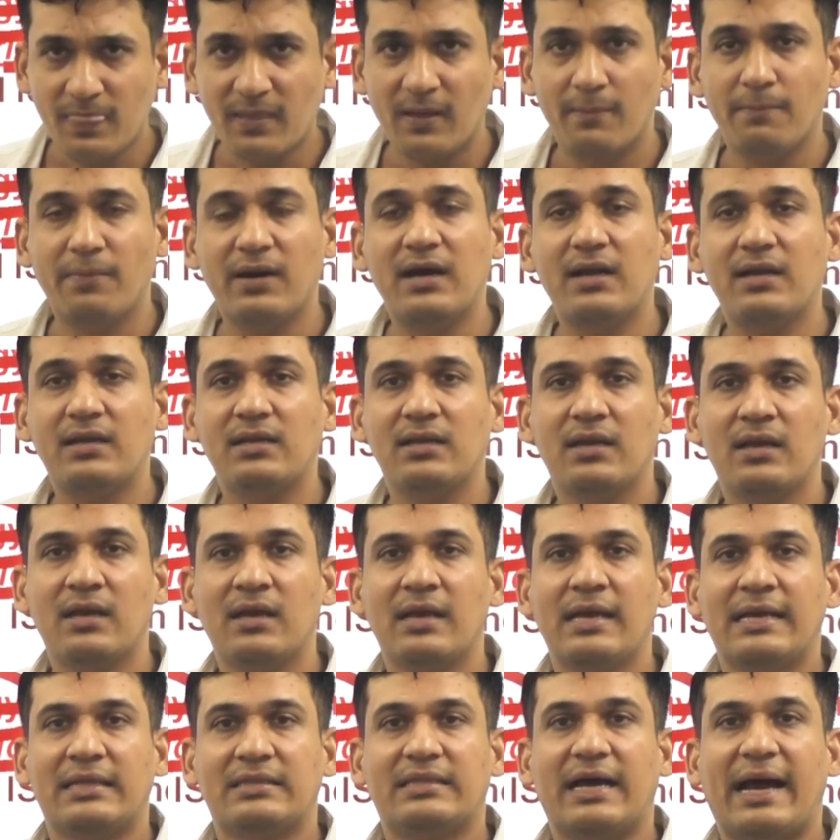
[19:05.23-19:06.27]
But
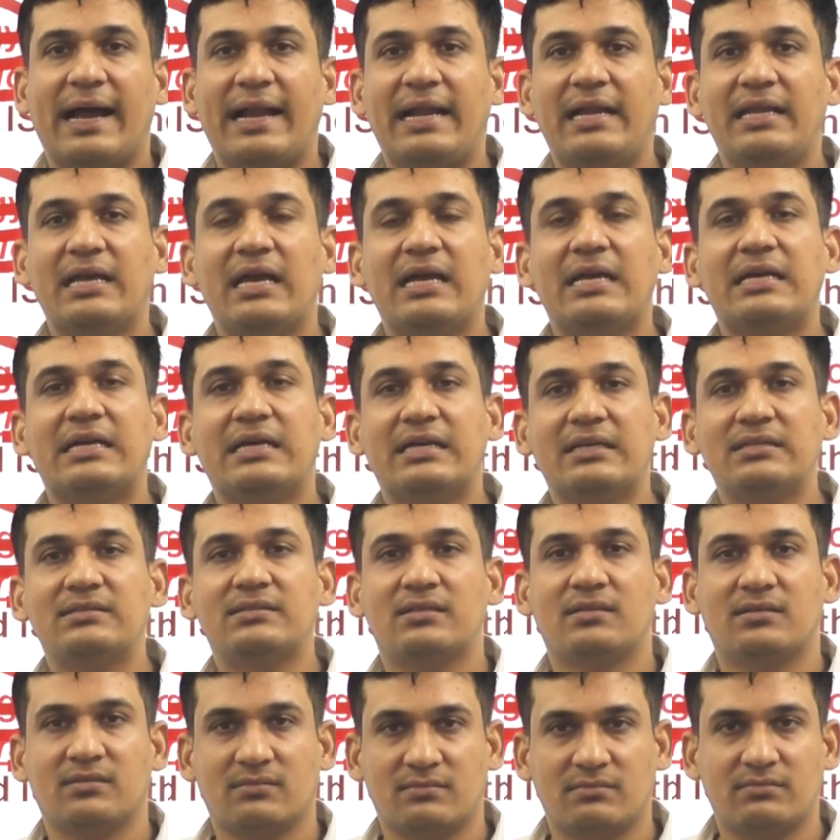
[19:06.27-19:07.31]
the idea
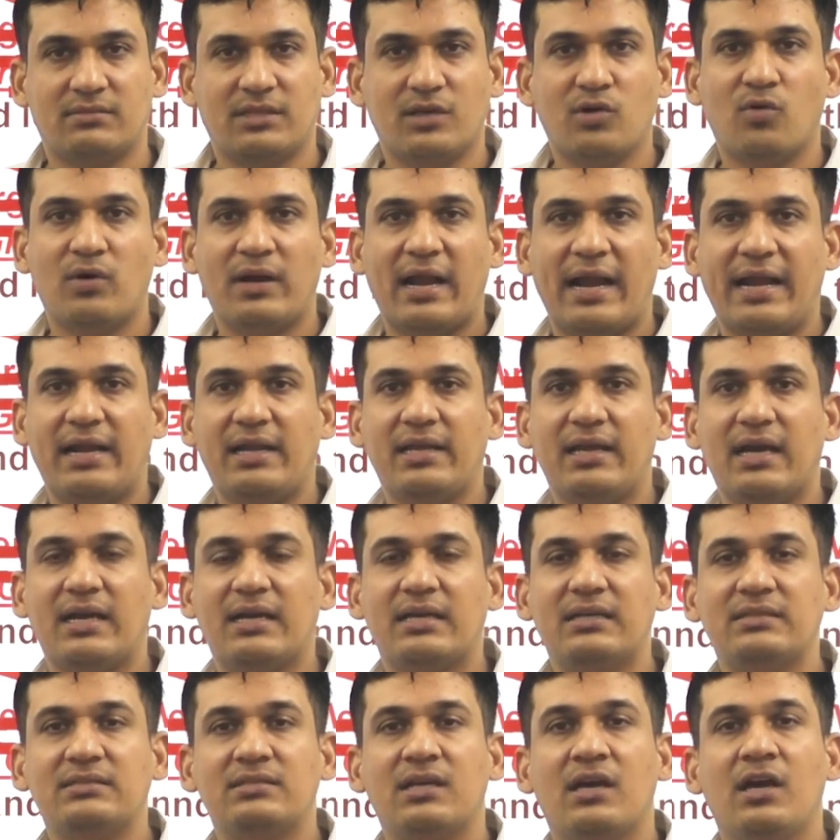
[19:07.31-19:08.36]
is, the whole idea
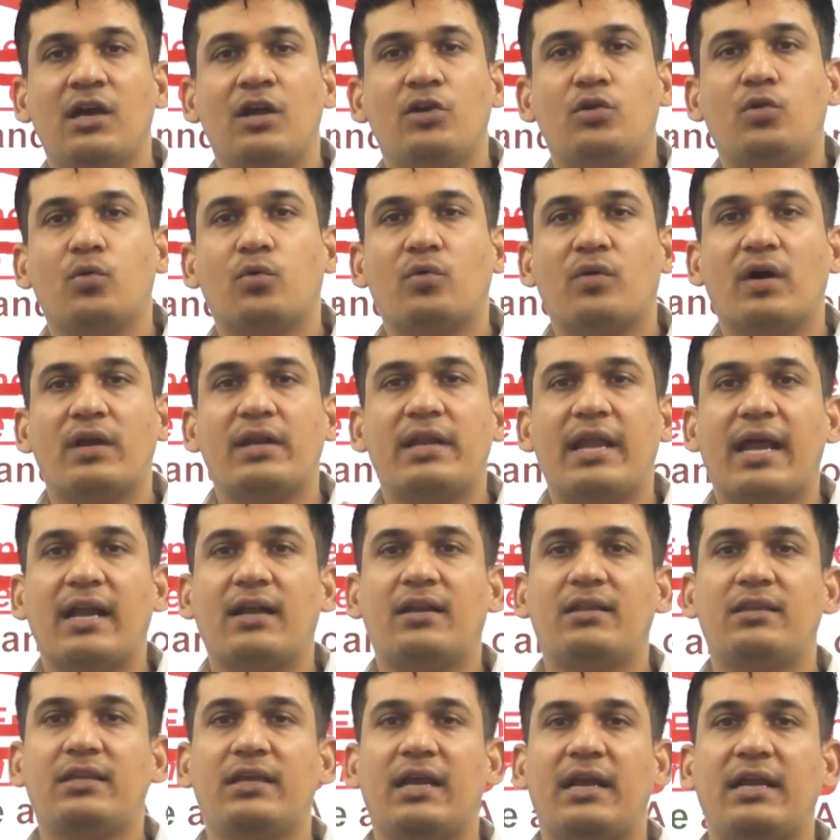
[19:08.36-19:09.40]
is to
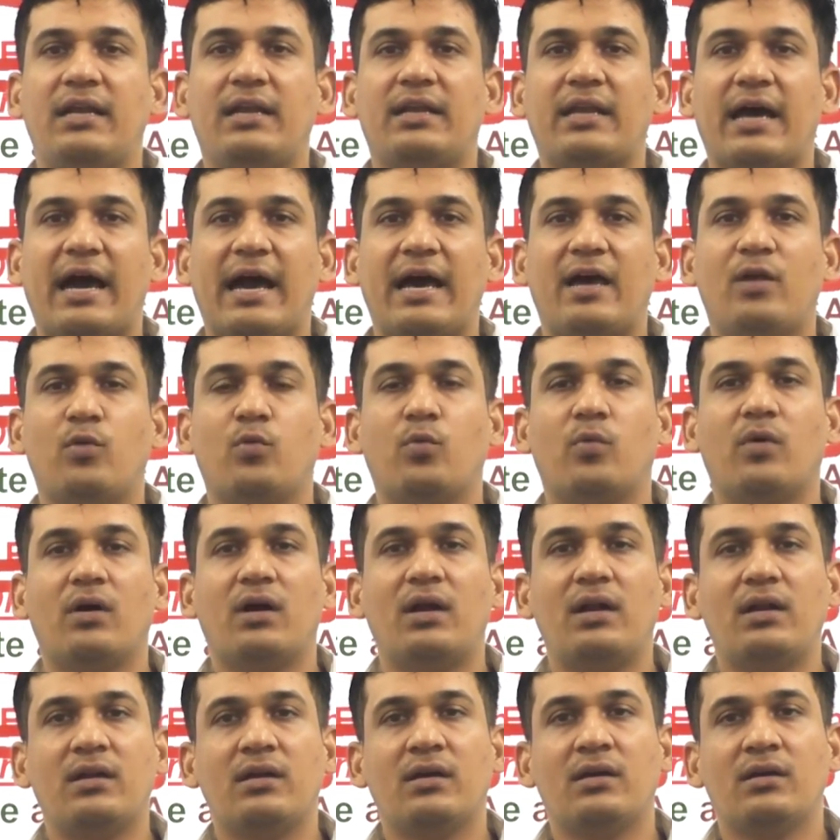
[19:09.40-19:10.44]
connect the entire
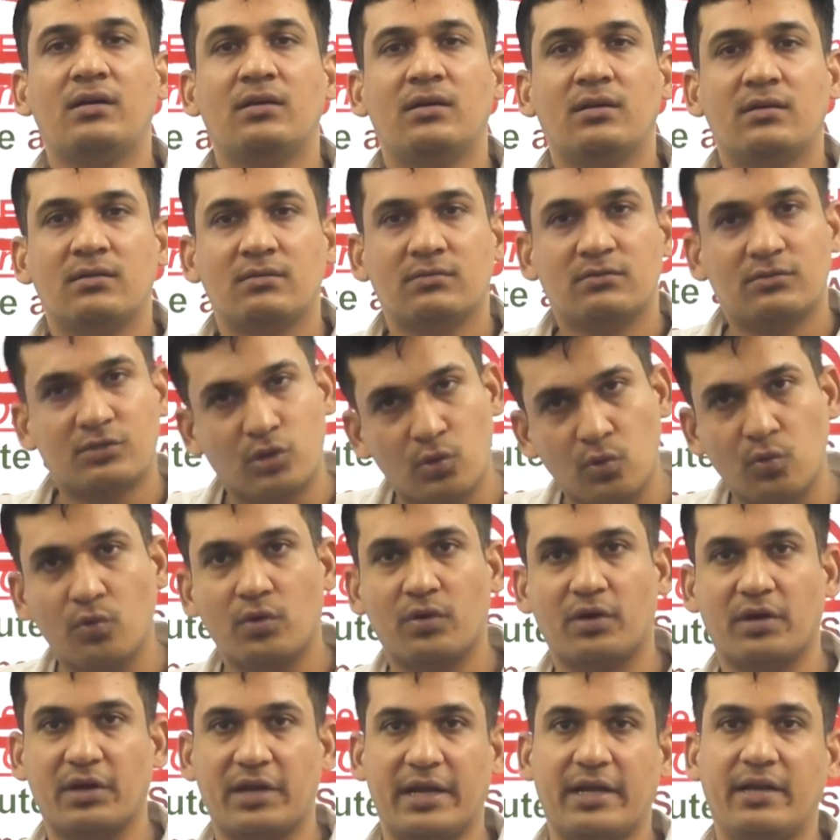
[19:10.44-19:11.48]
world through
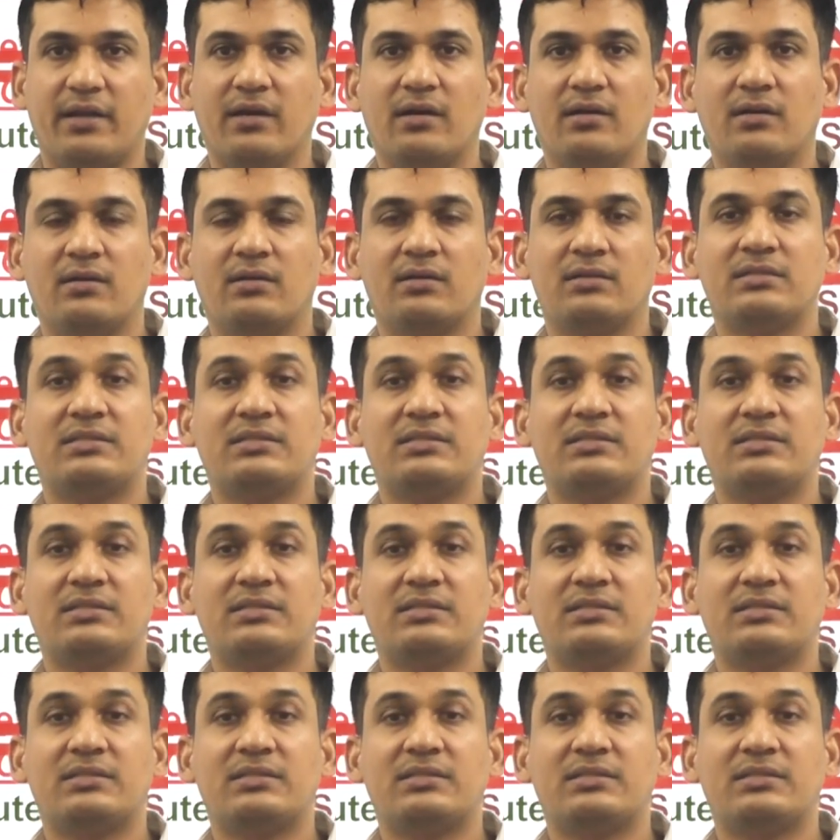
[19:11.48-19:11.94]
grid.